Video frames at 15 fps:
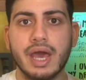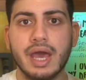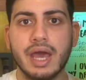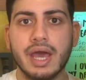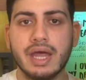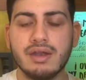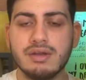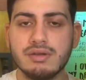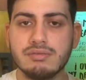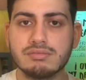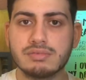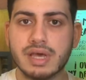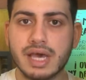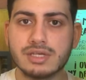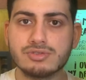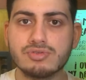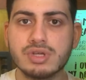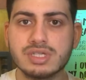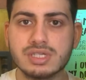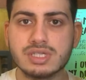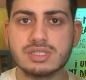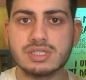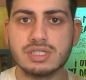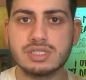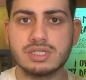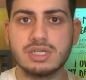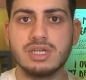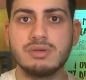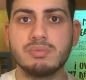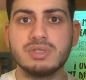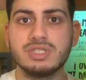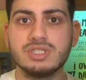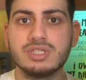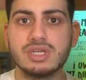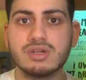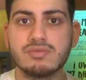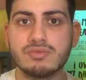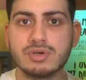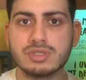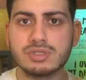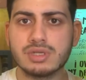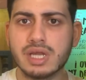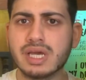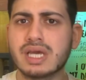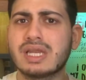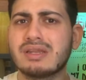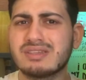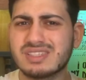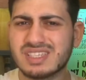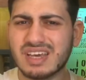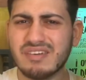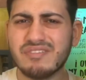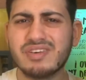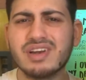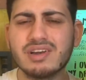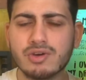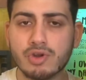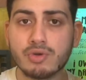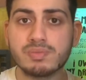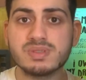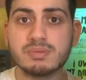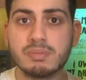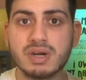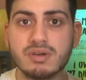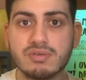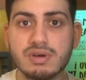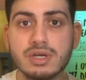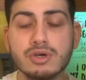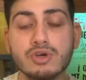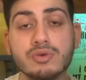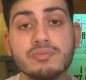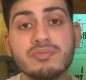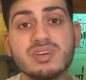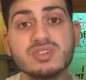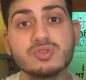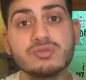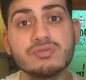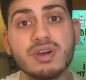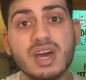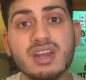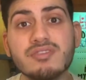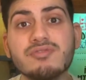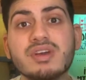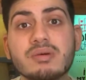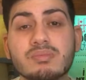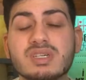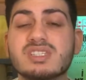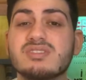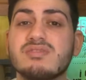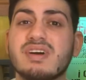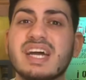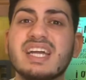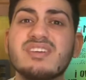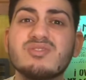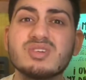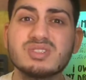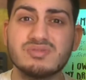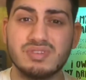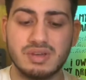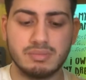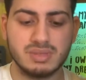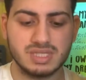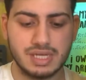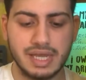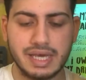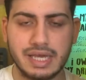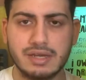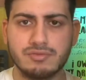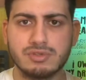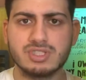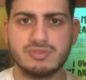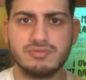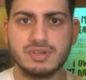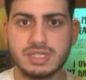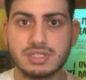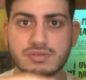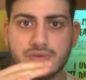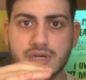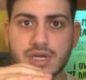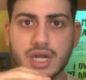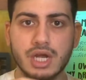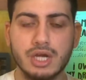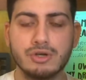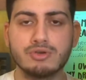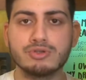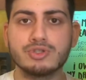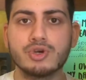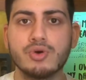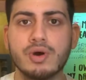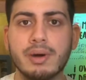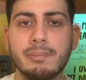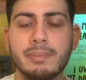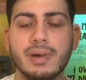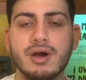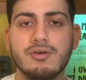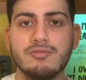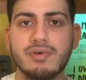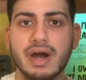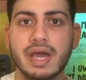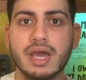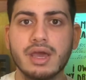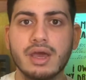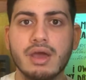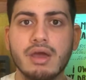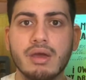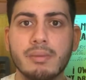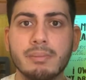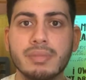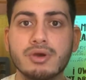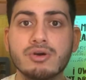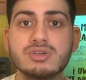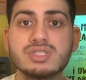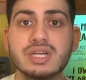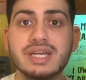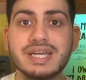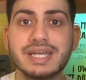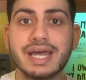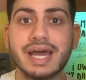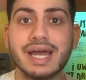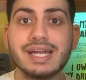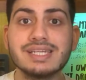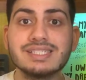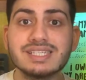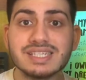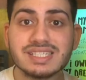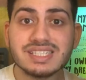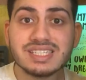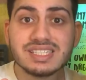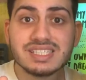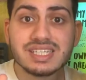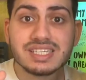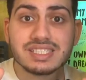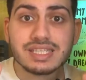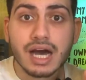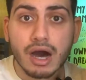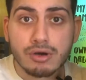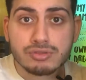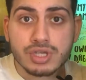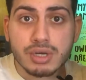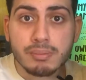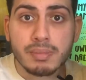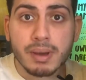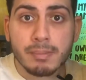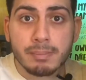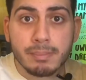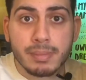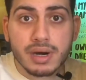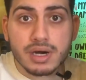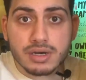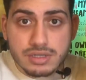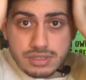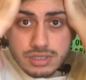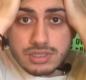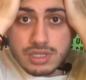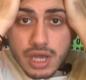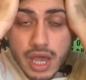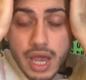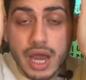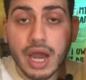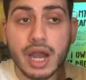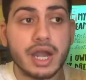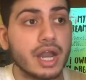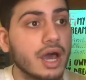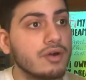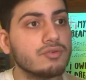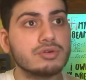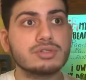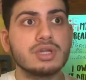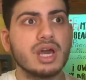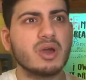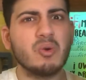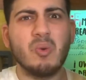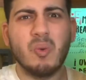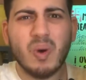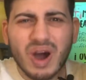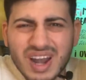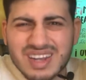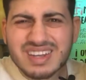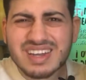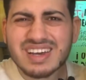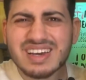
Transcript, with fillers: And as soon as I searched NEET PG, there was like several groups, but one group was very famous. Why it was famous? Like it was the first one to show up. Why? Because it had 66,000 members. And I was like, what?